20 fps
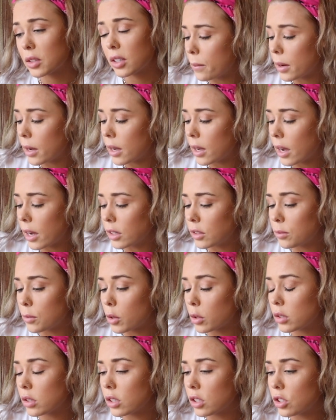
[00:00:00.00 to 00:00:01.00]
but I
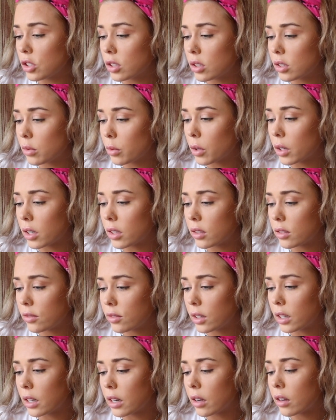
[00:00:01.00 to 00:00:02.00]
mostly just want to
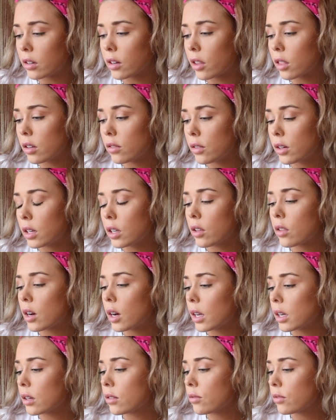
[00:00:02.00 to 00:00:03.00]
figure out another video that
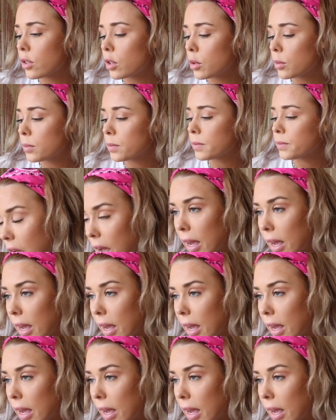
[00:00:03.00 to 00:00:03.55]
I can film.